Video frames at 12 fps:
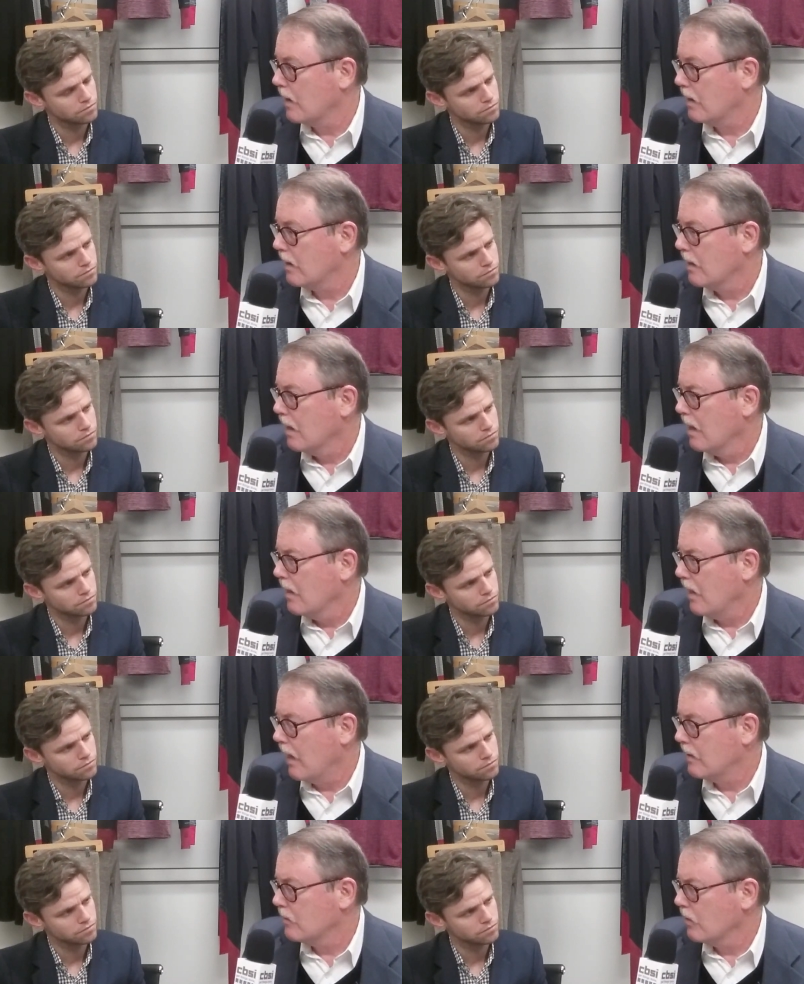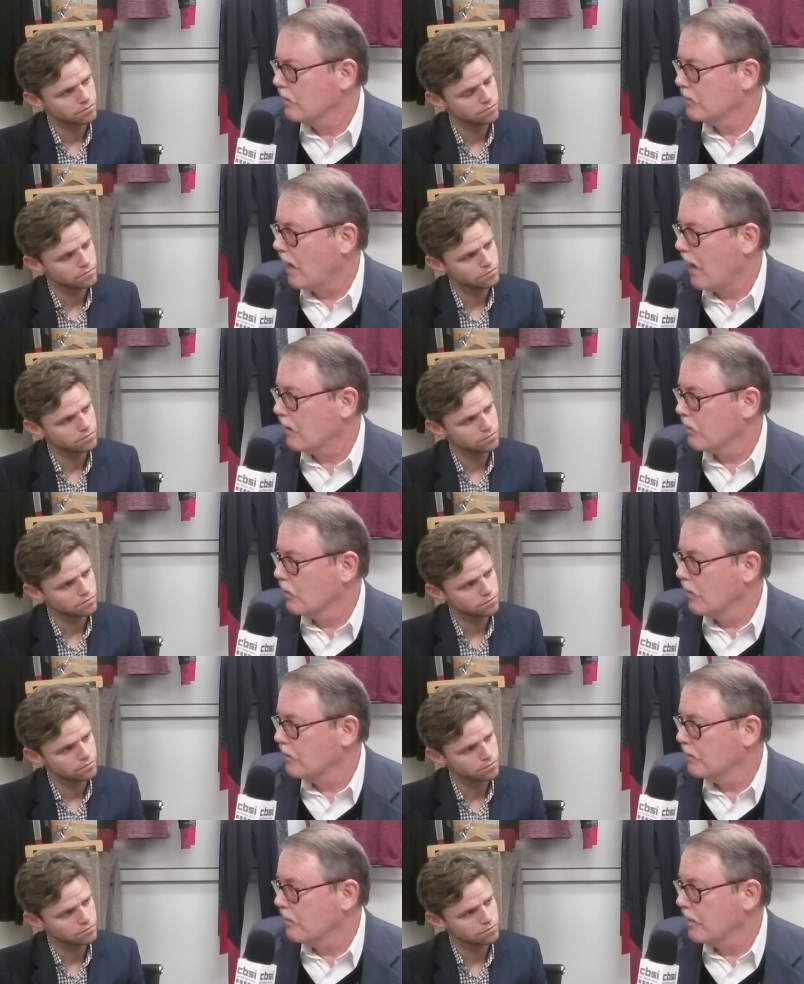Speaker 1: uh, and those
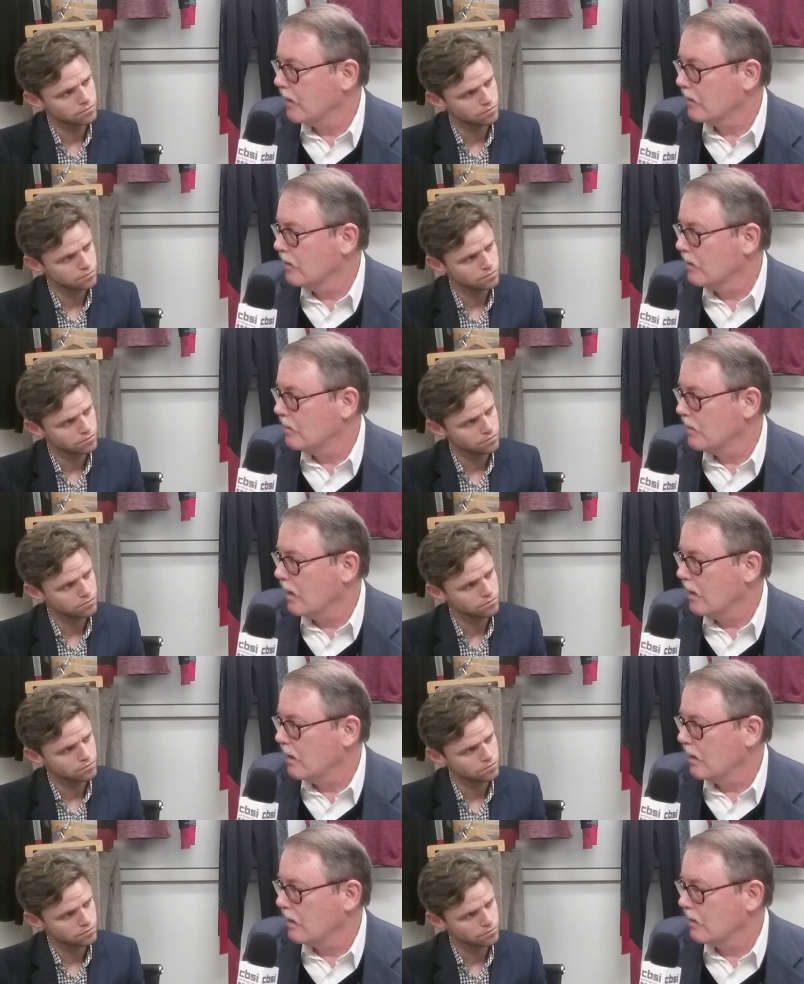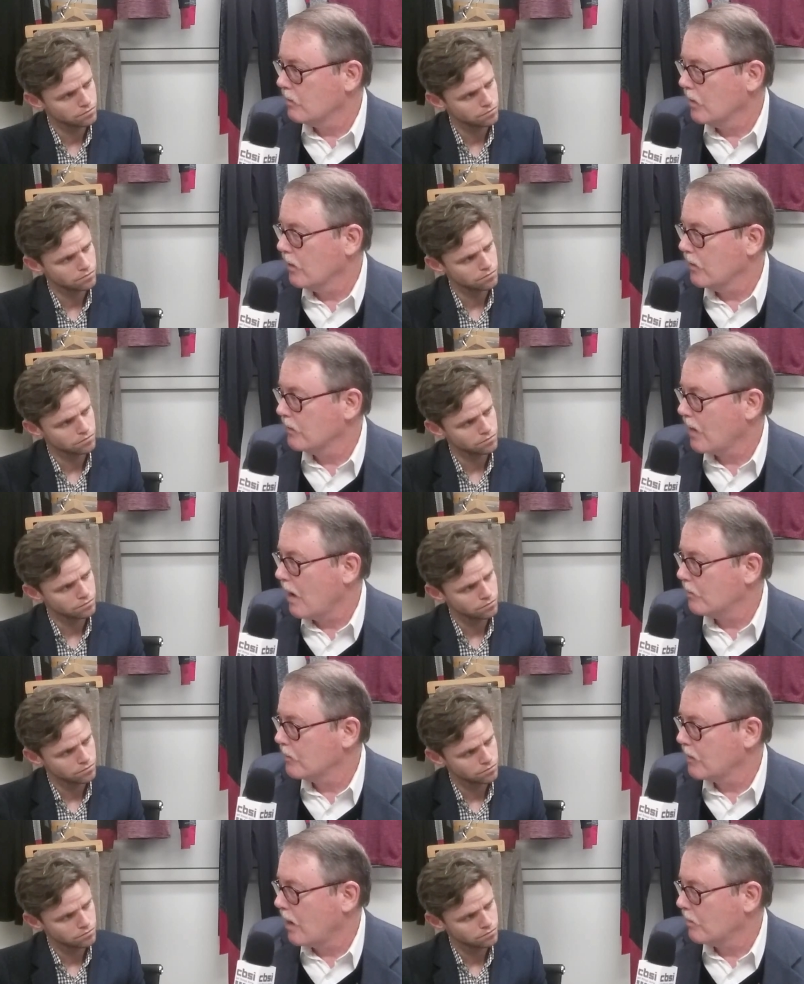categories that make them really at the top
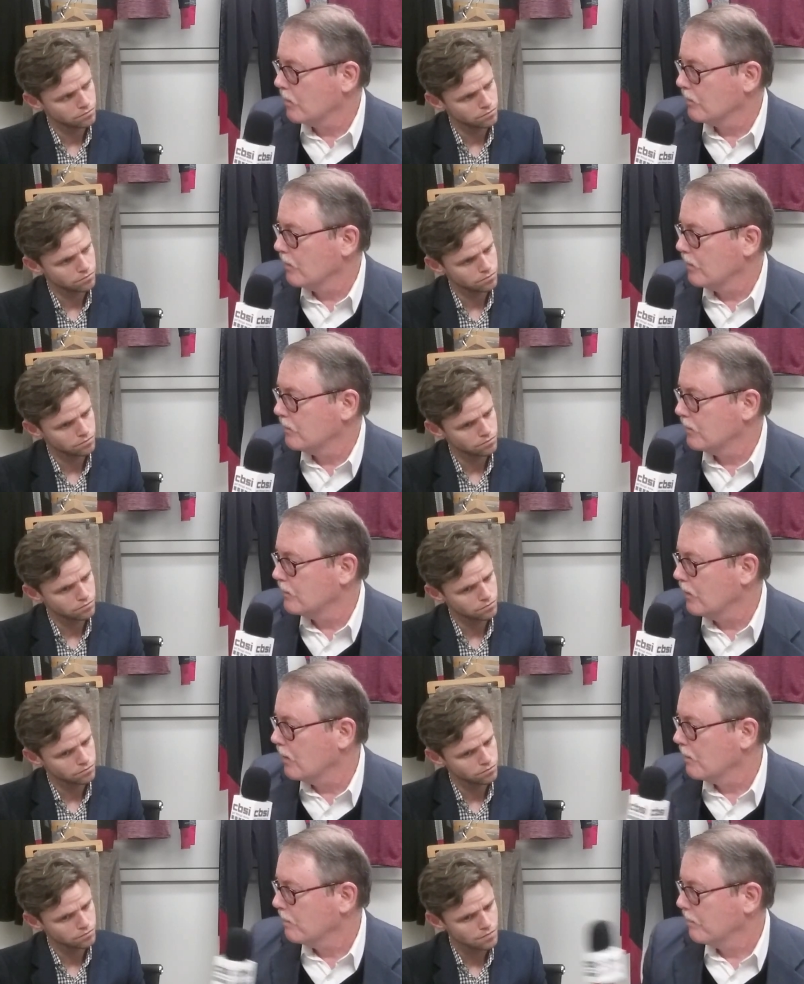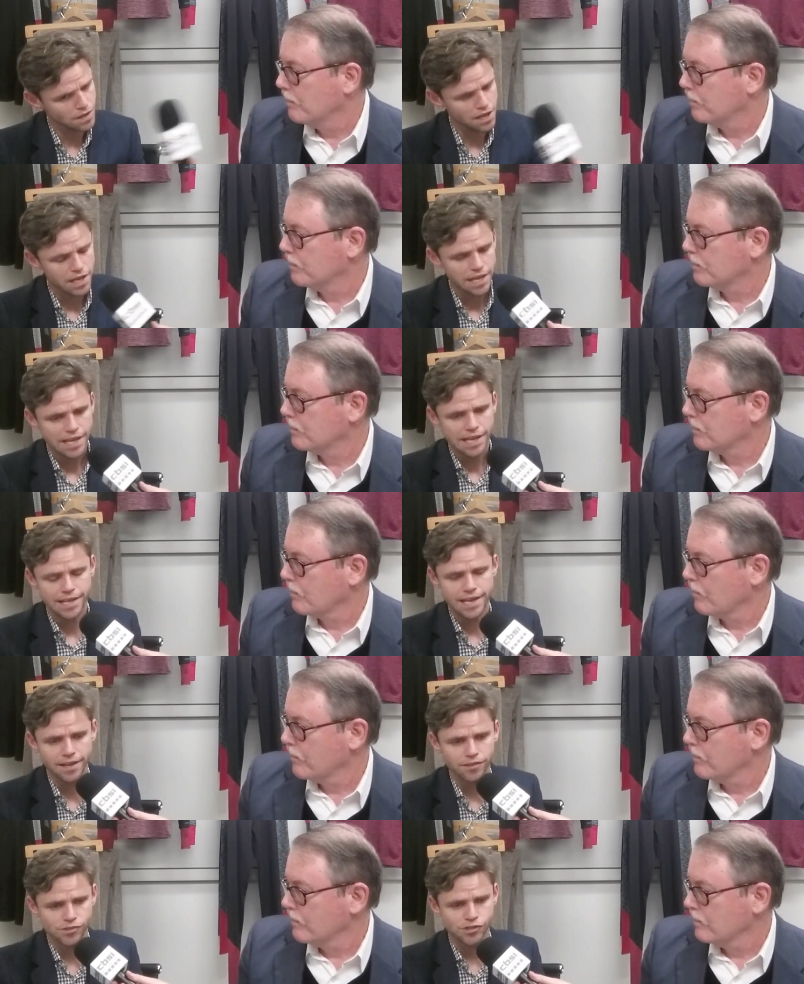of shoppers' list this year?
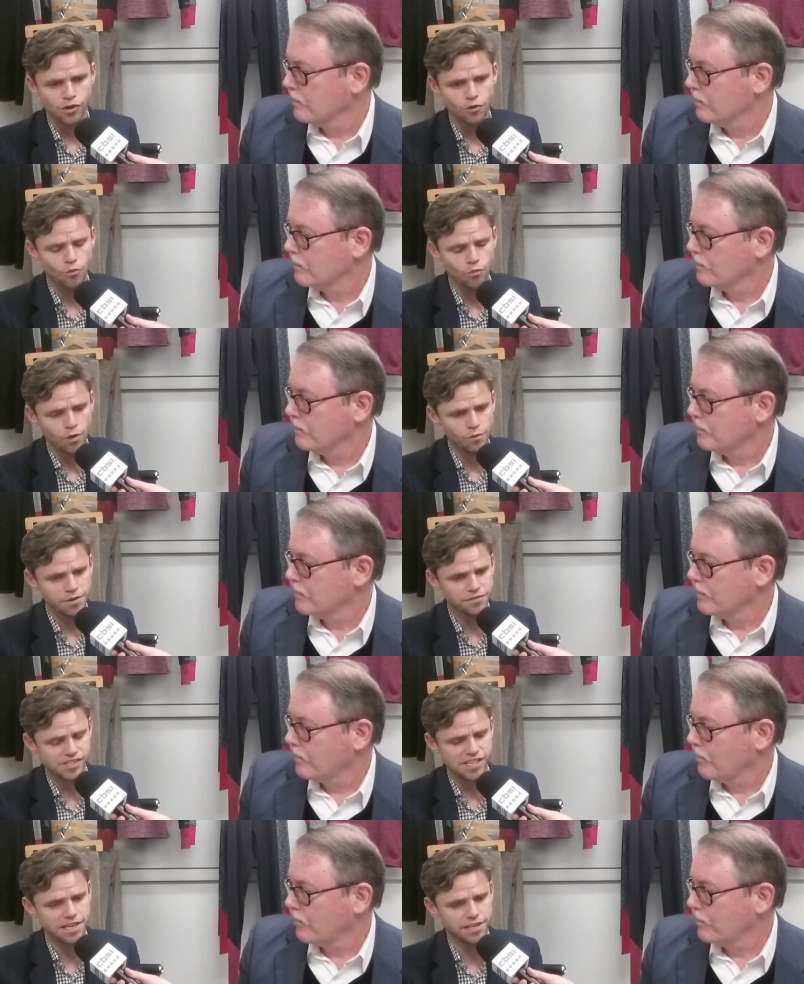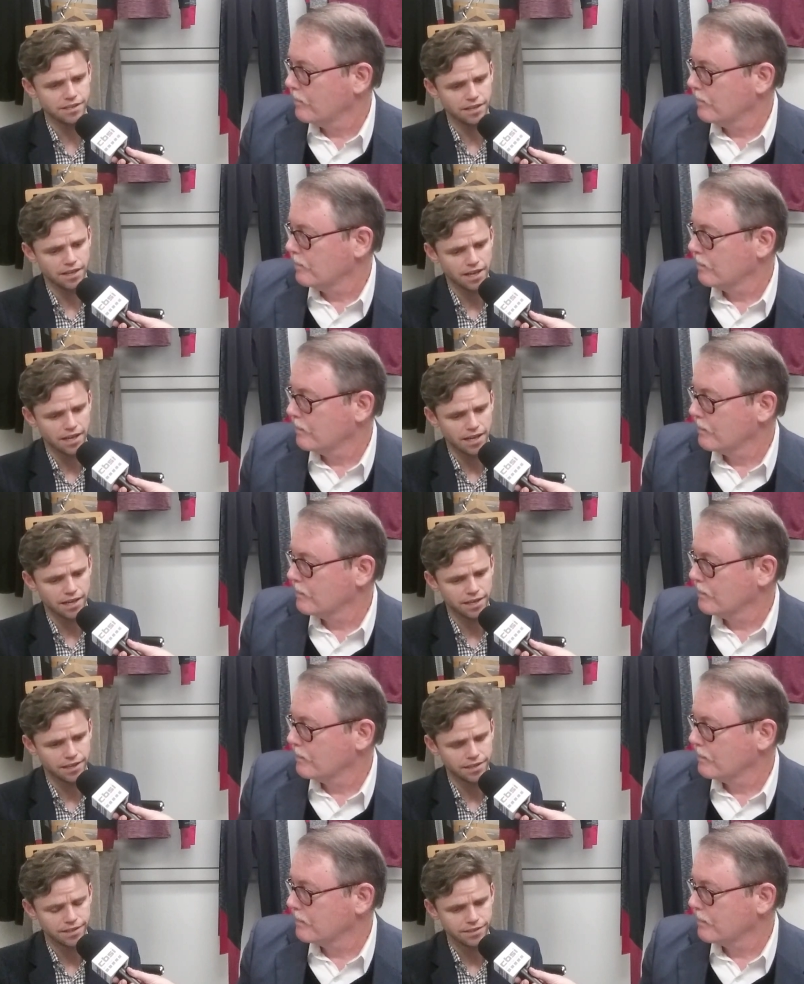
Speaker 2: Yeah, so what we've seen
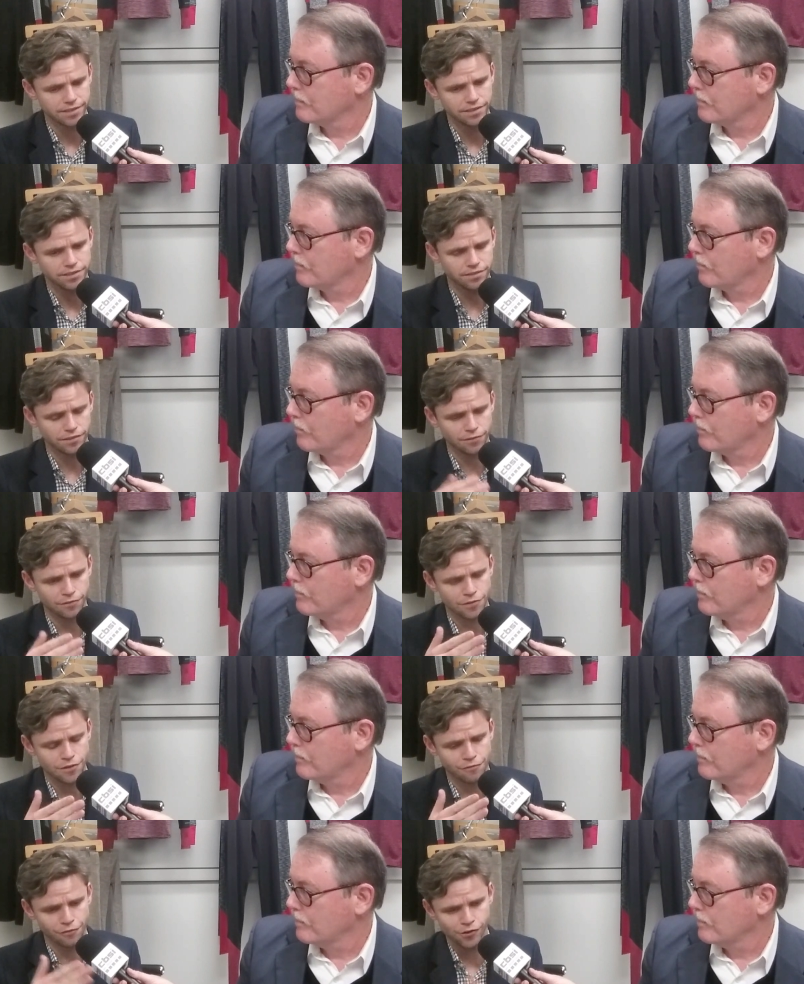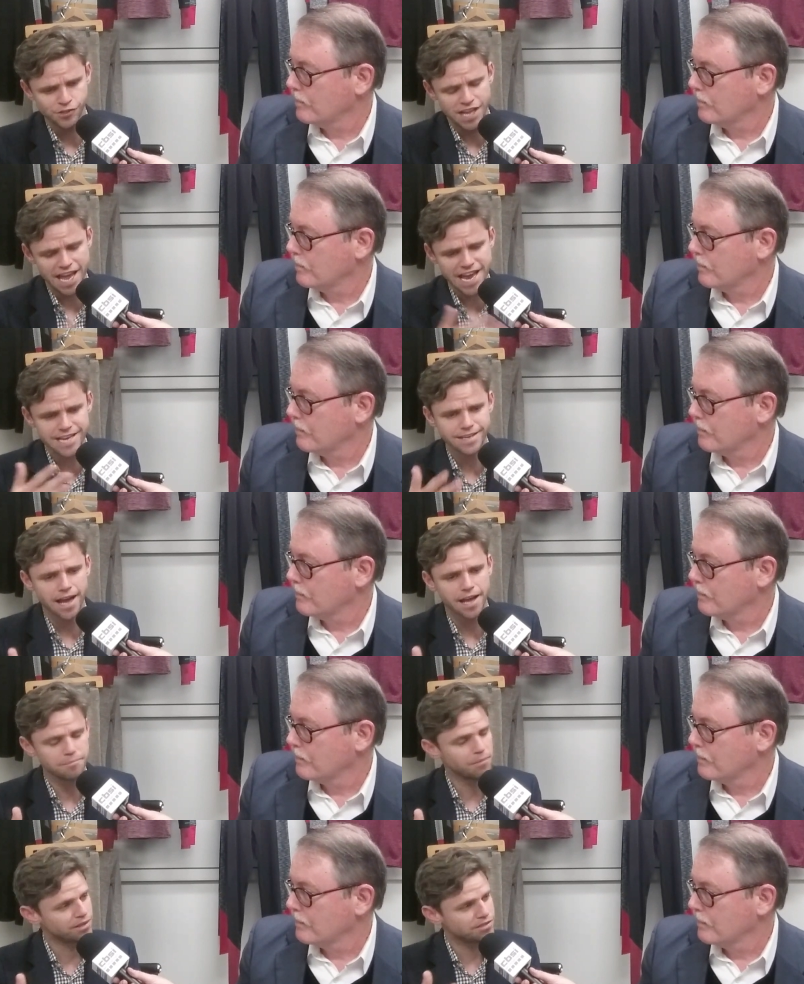the first eight
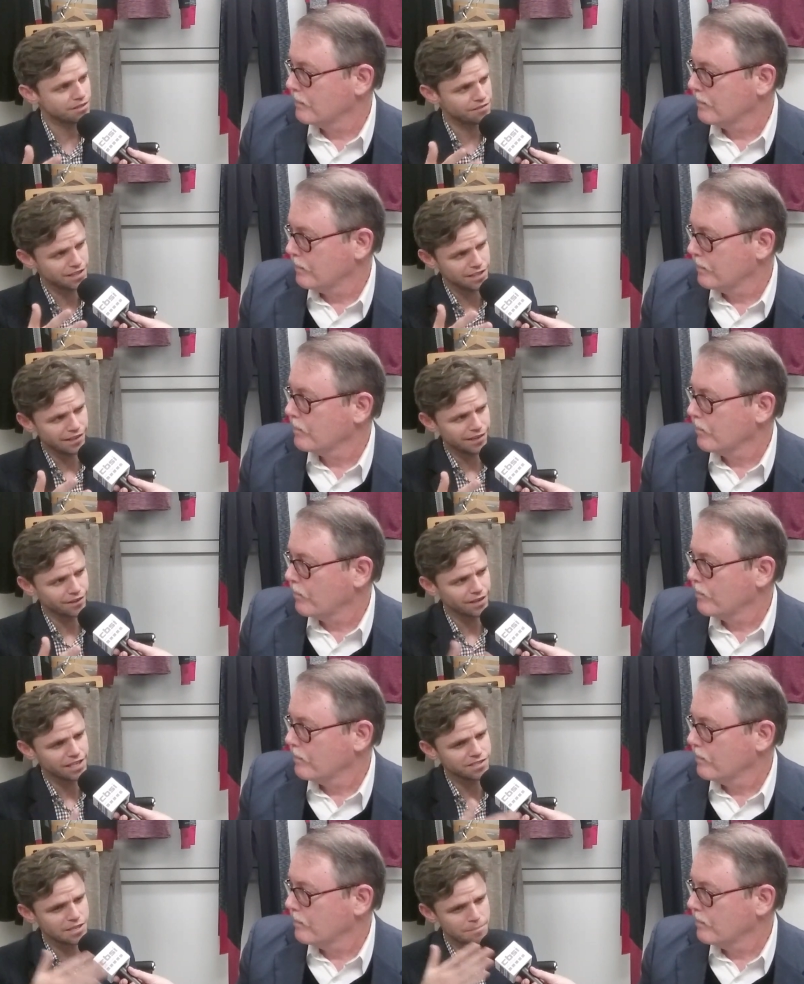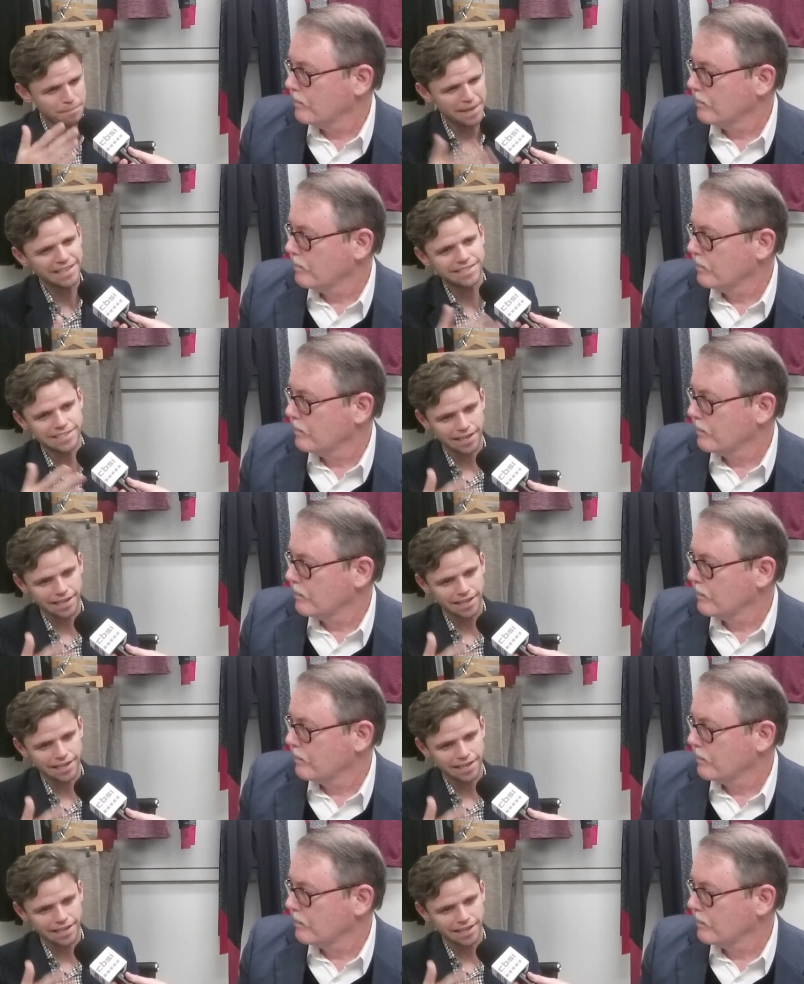nine months of the year is the big